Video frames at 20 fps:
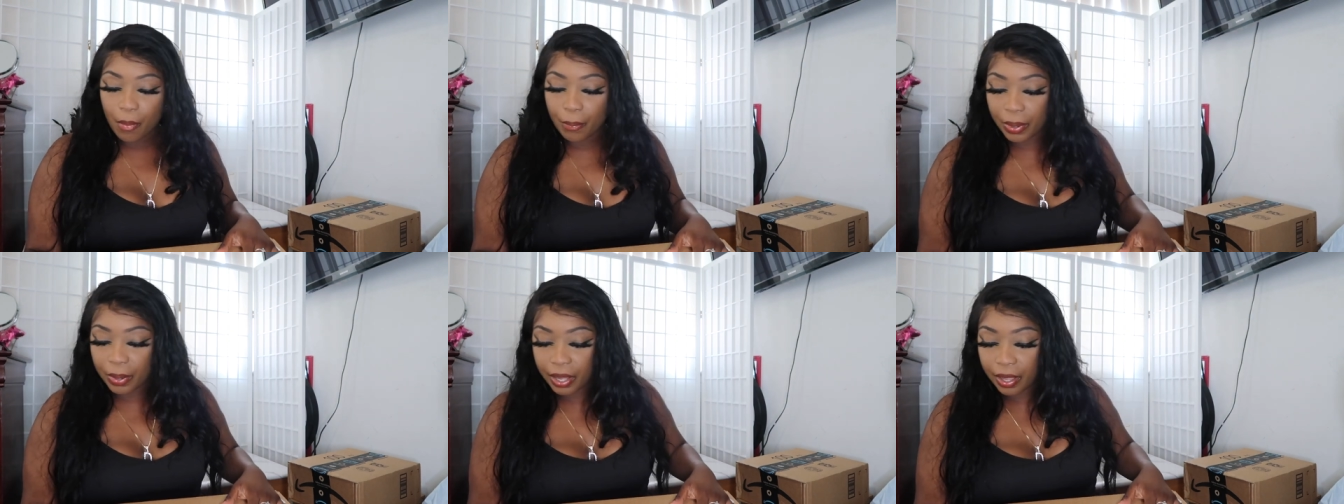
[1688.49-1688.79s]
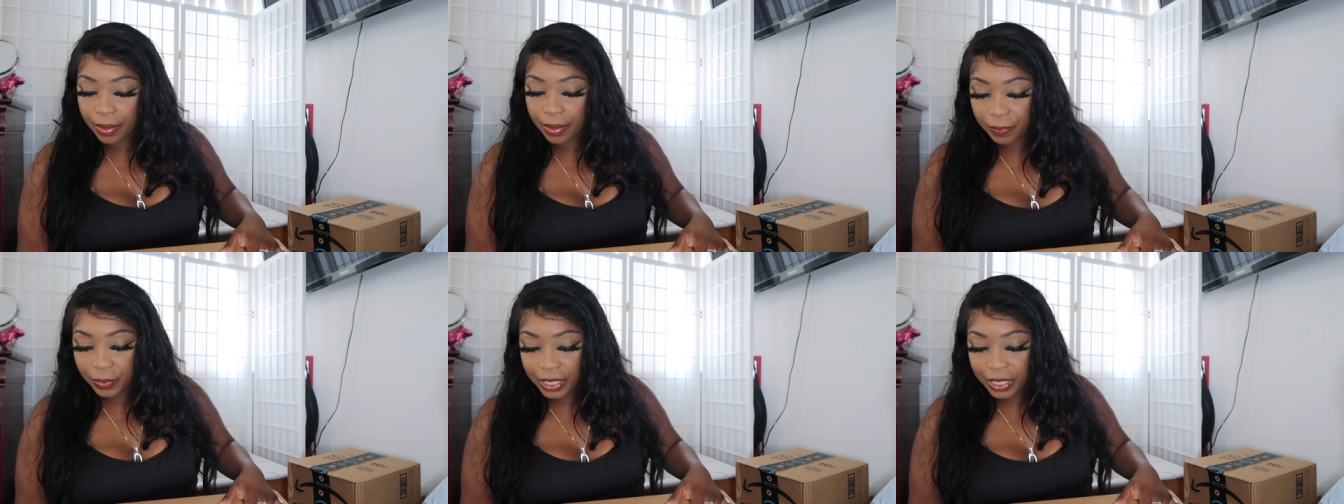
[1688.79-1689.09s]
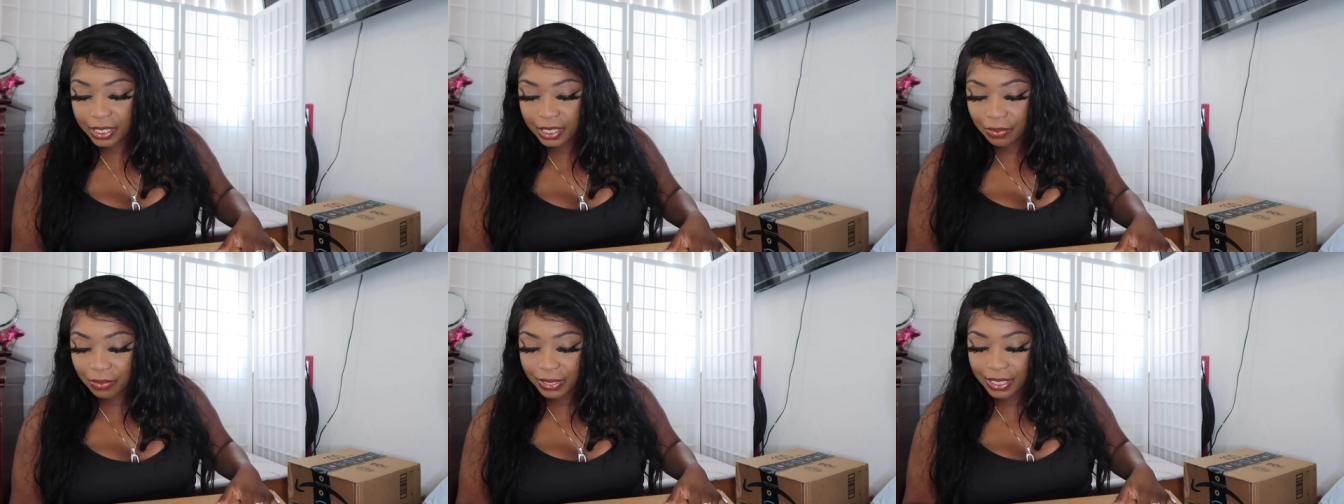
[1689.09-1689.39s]
but
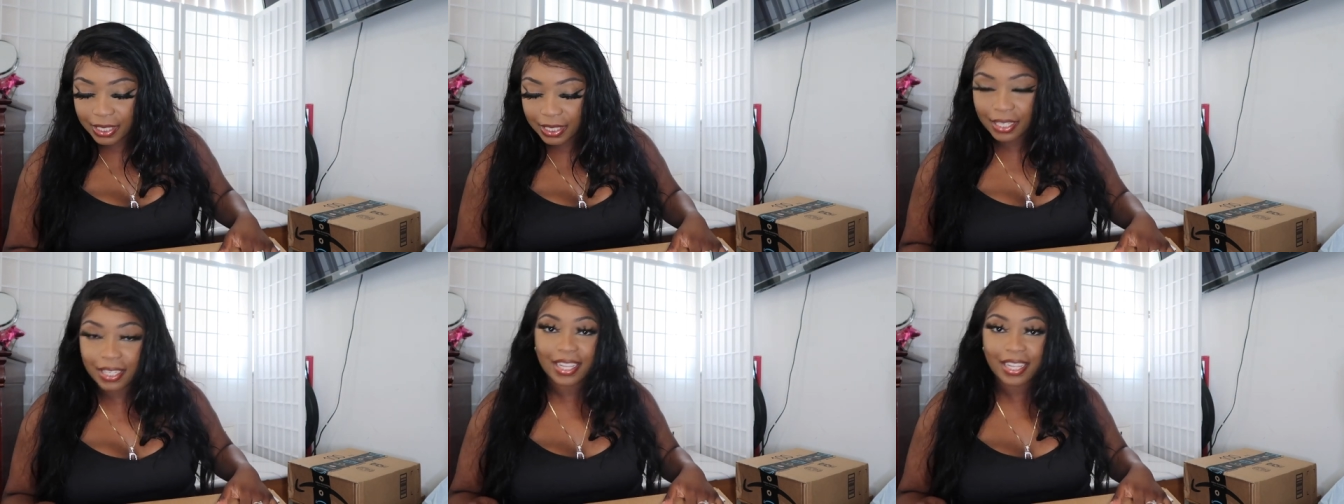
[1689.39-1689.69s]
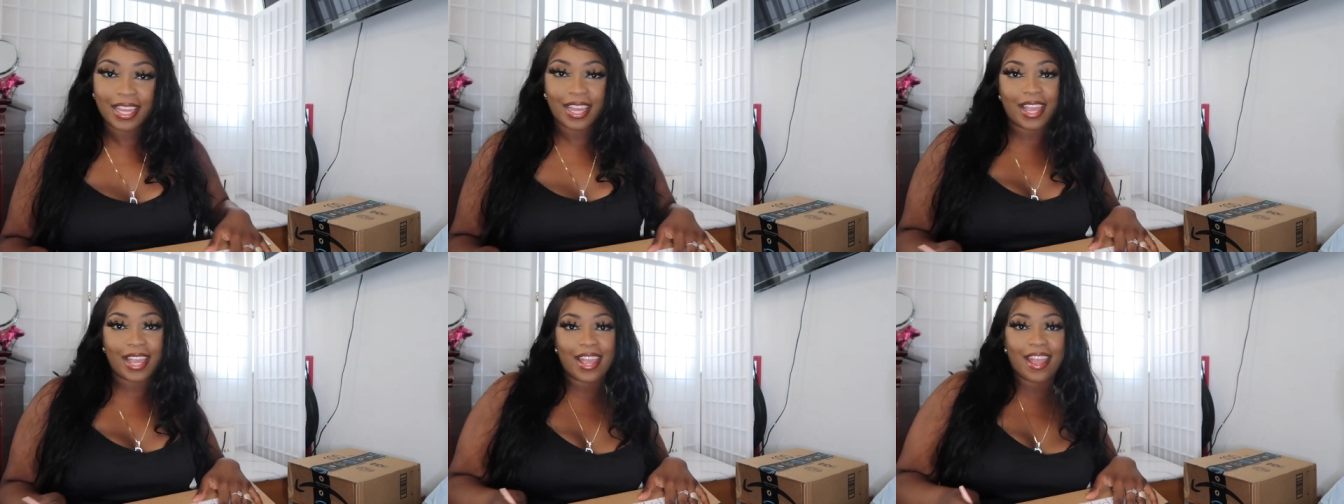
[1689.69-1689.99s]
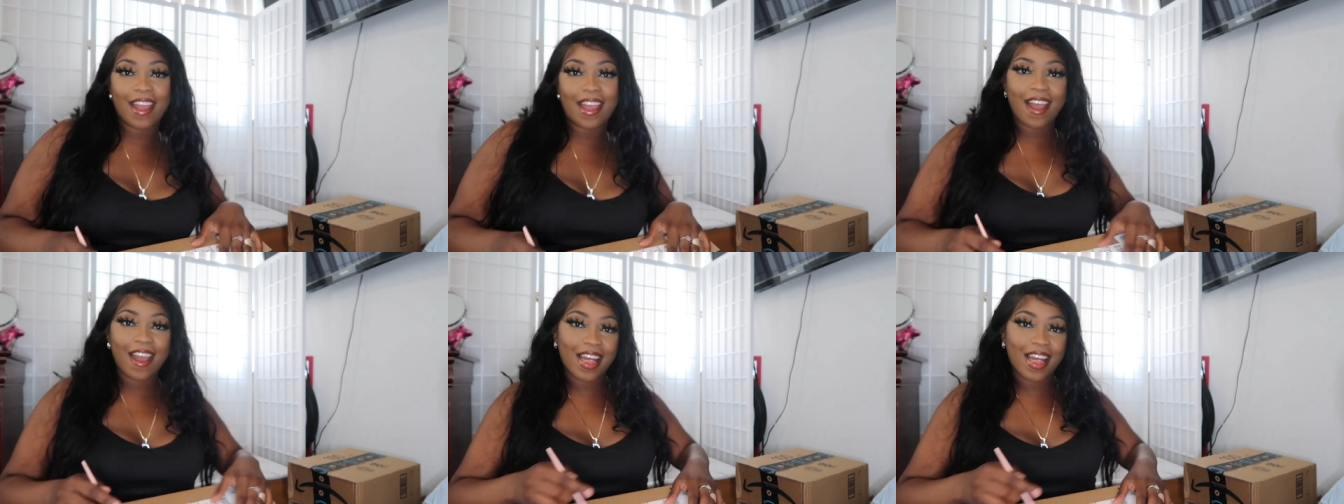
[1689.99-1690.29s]
let's see what's in
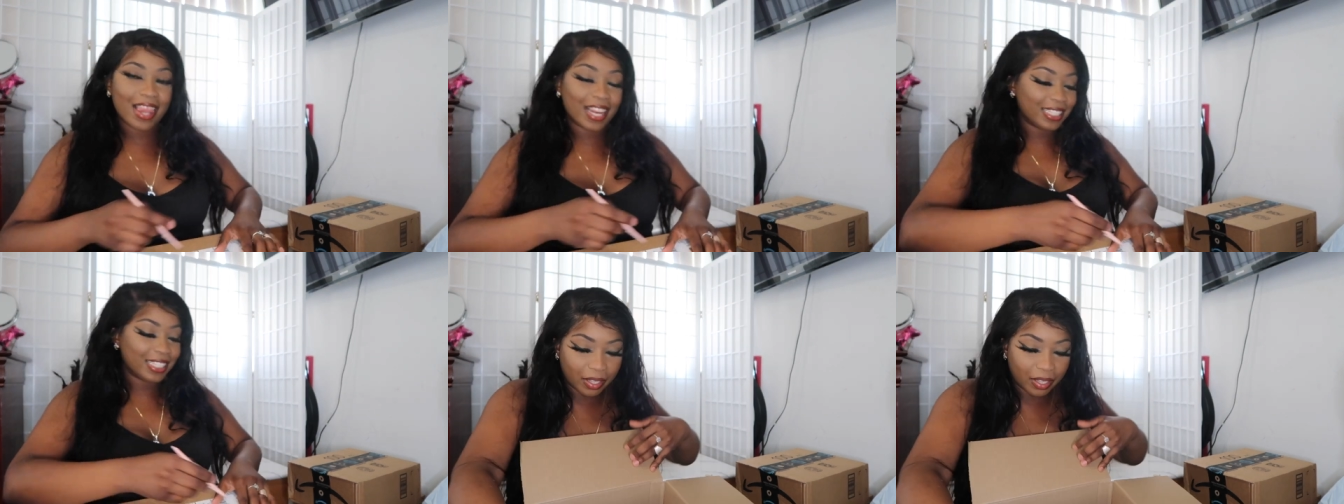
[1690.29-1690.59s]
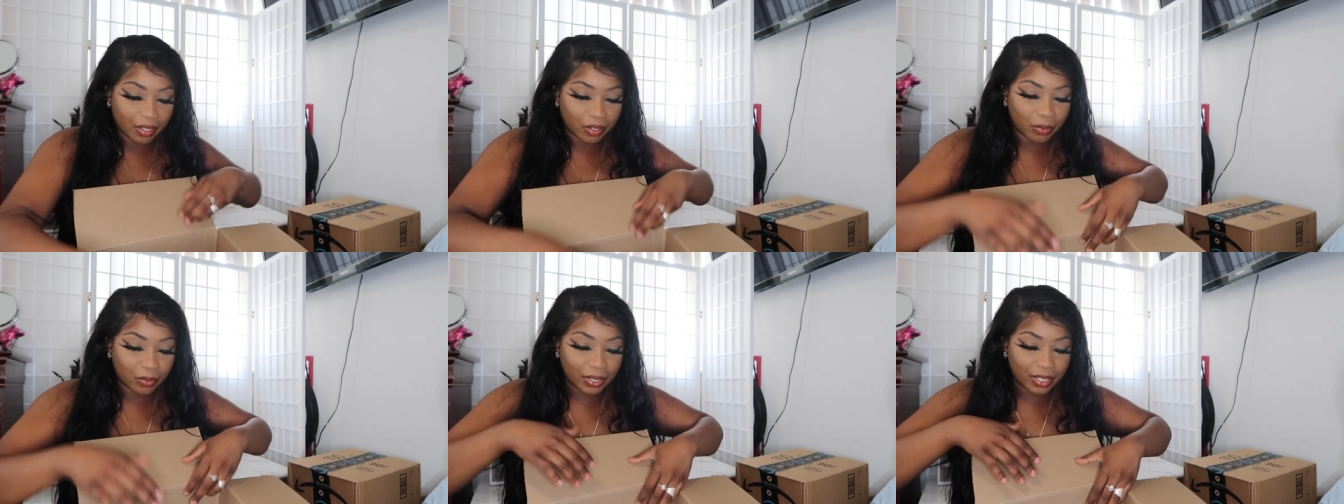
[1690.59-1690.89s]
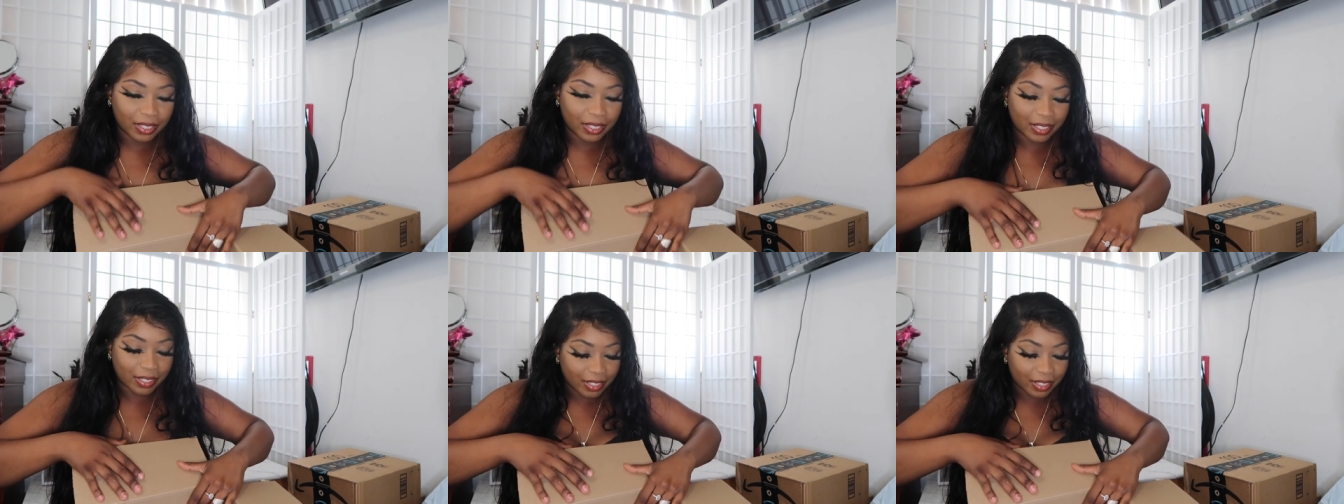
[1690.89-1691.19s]
here big
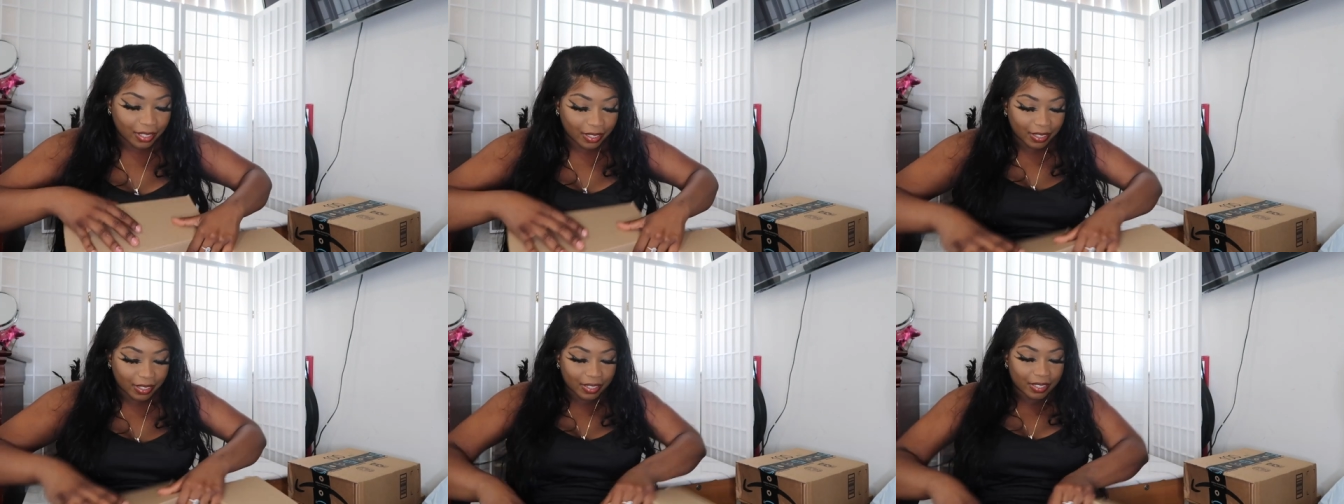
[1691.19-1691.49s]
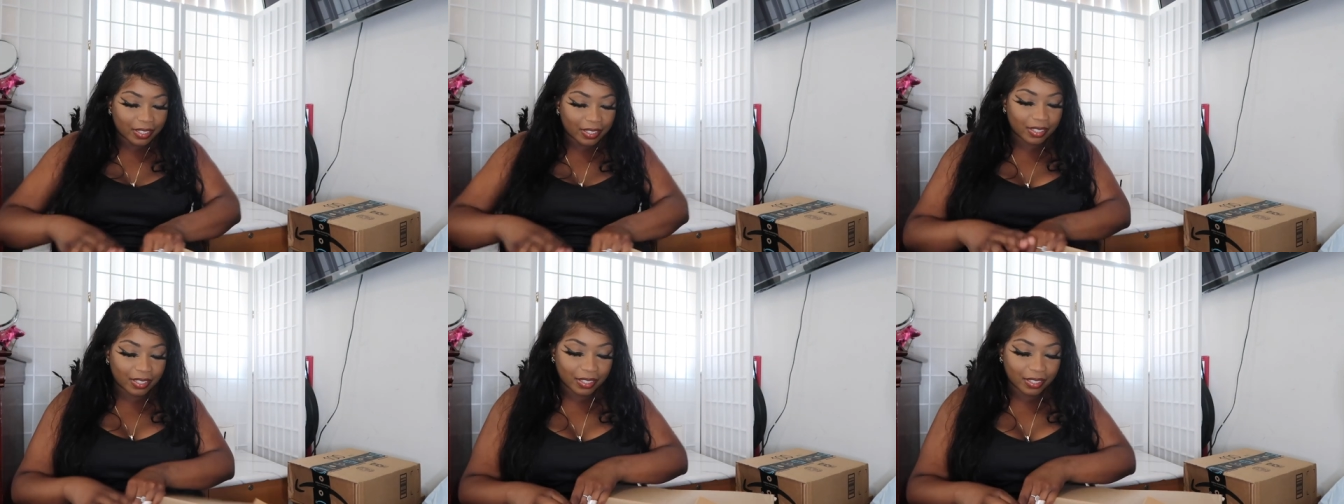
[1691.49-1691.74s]
what is this